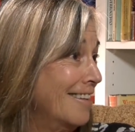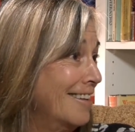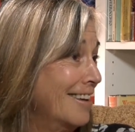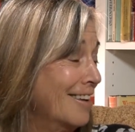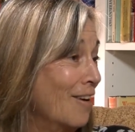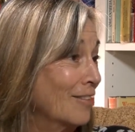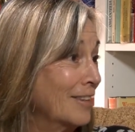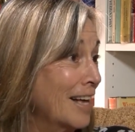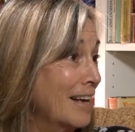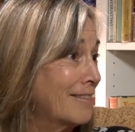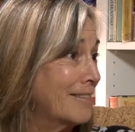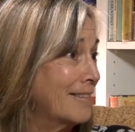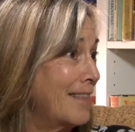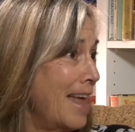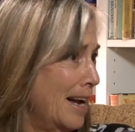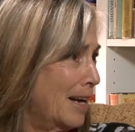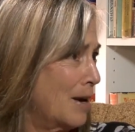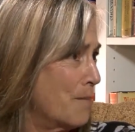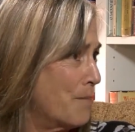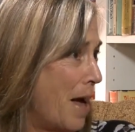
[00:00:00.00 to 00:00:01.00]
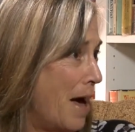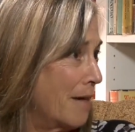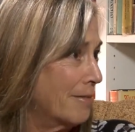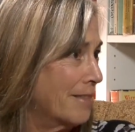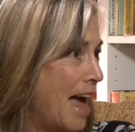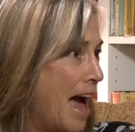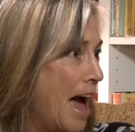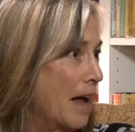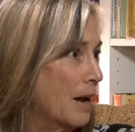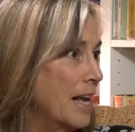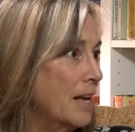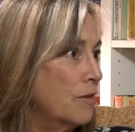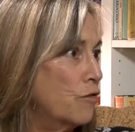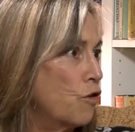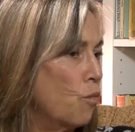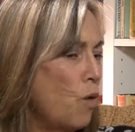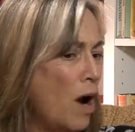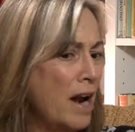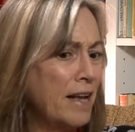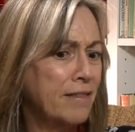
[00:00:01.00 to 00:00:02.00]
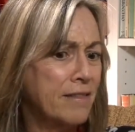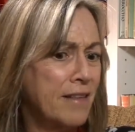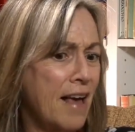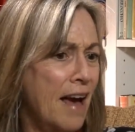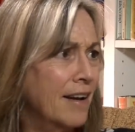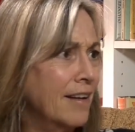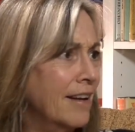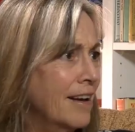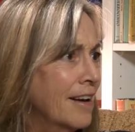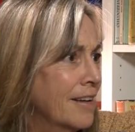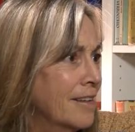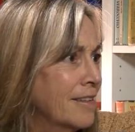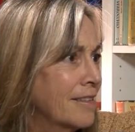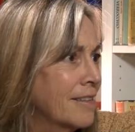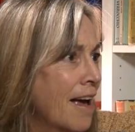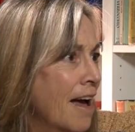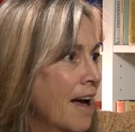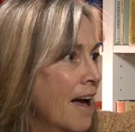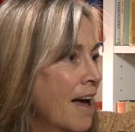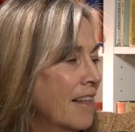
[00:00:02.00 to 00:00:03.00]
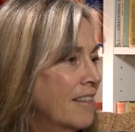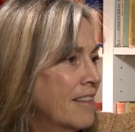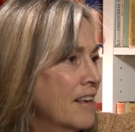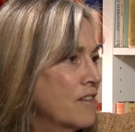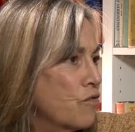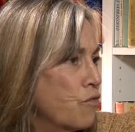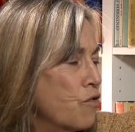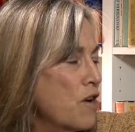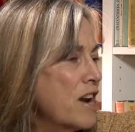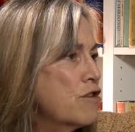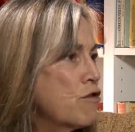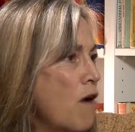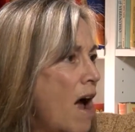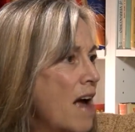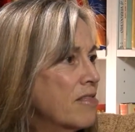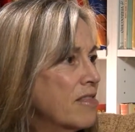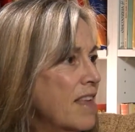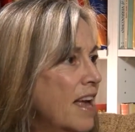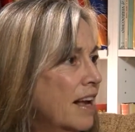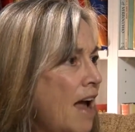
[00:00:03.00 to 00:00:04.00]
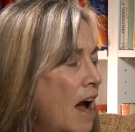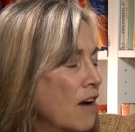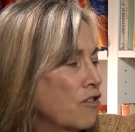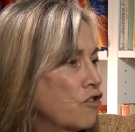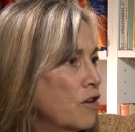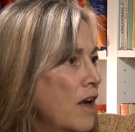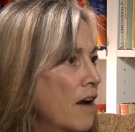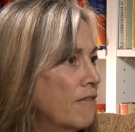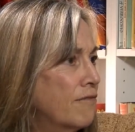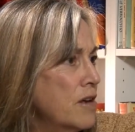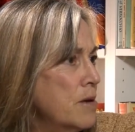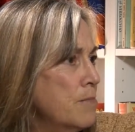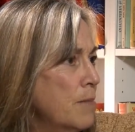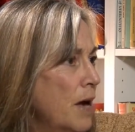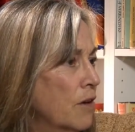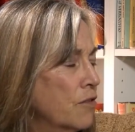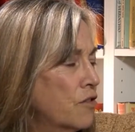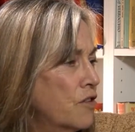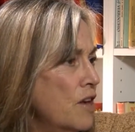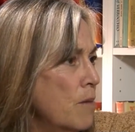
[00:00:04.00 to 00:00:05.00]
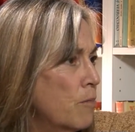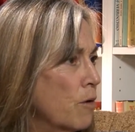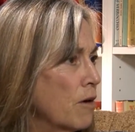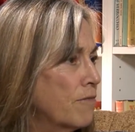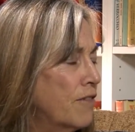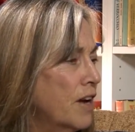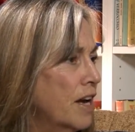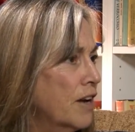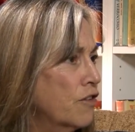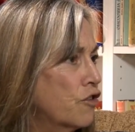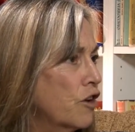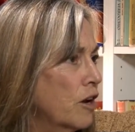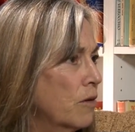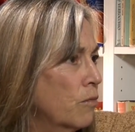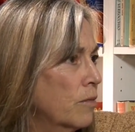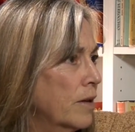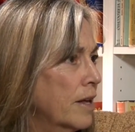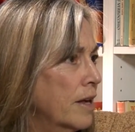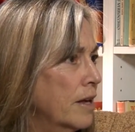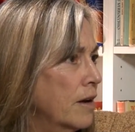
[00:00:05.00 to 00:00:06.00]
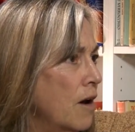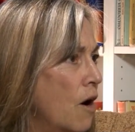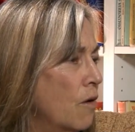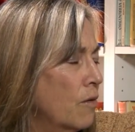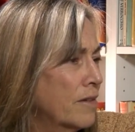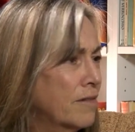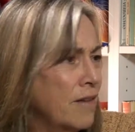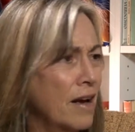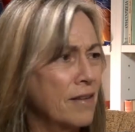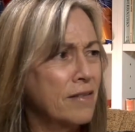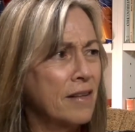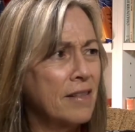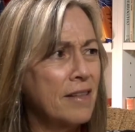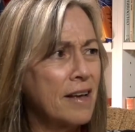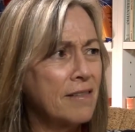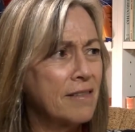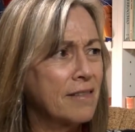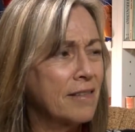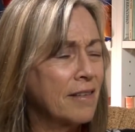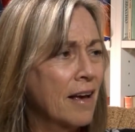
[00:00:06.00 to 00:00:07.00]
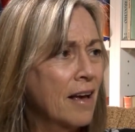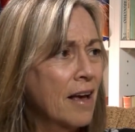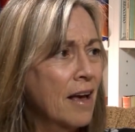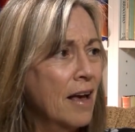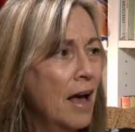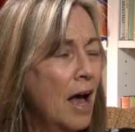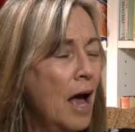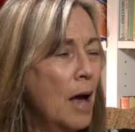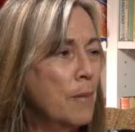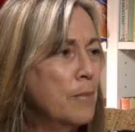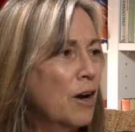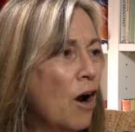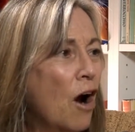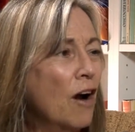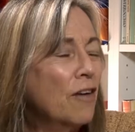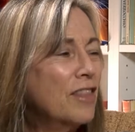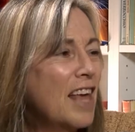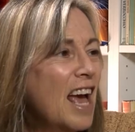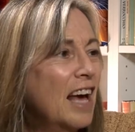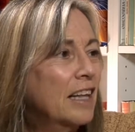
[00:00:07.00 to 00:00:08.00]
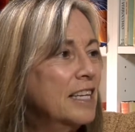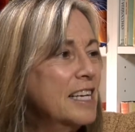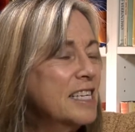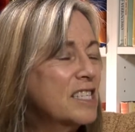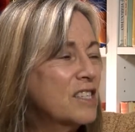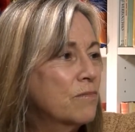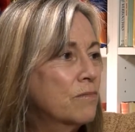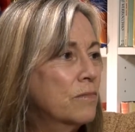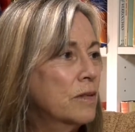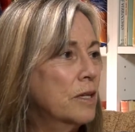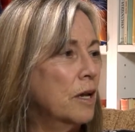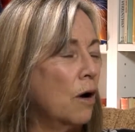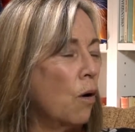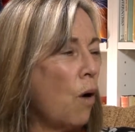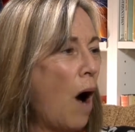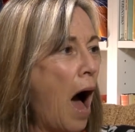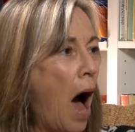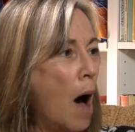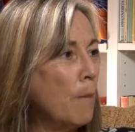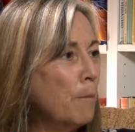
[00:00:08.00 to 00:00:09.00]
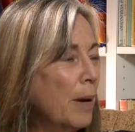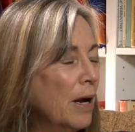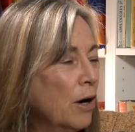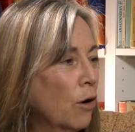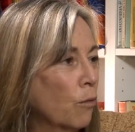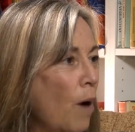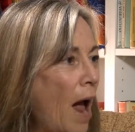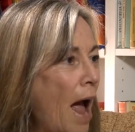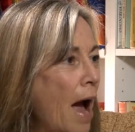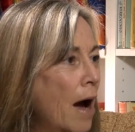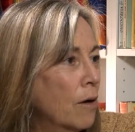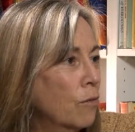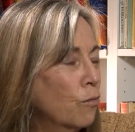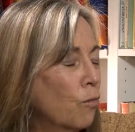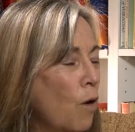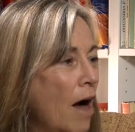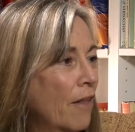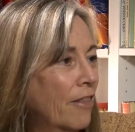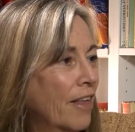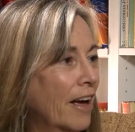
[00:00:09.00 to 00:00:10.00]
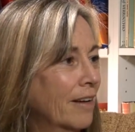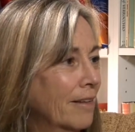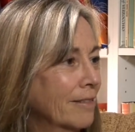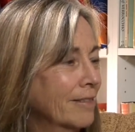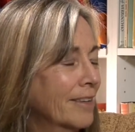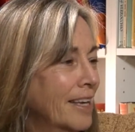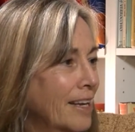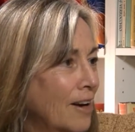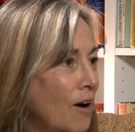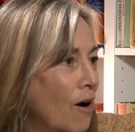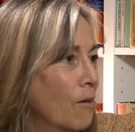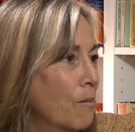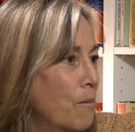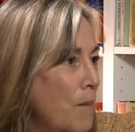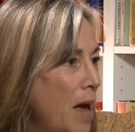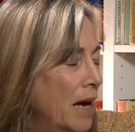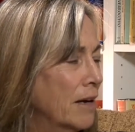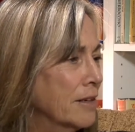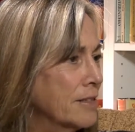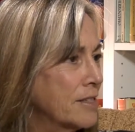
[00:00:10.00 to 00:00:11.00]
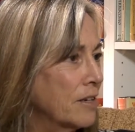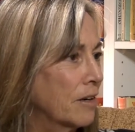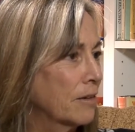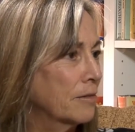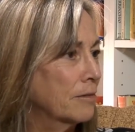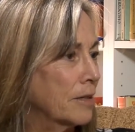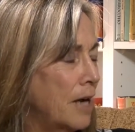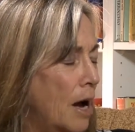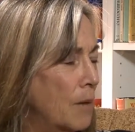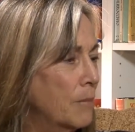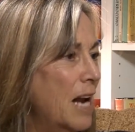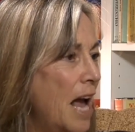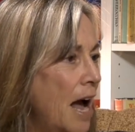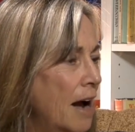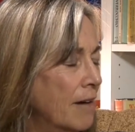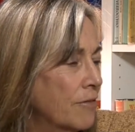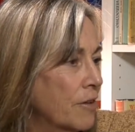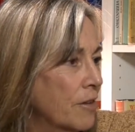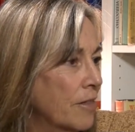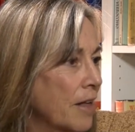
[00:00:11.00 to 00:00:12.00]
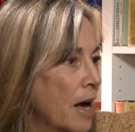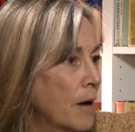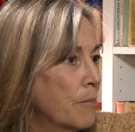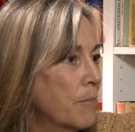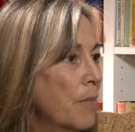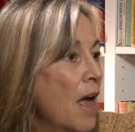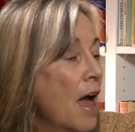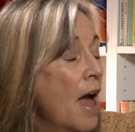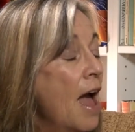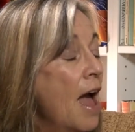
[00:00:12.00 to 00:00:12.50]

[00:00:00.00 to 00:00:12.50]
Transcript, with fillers: You know, let's think about that. It, to what extent is this free dried thing actually a female zebra finch? And, you know, doesn't this, I mean, aren't they at least, you know, hopping around while the, you know, males are coming after them?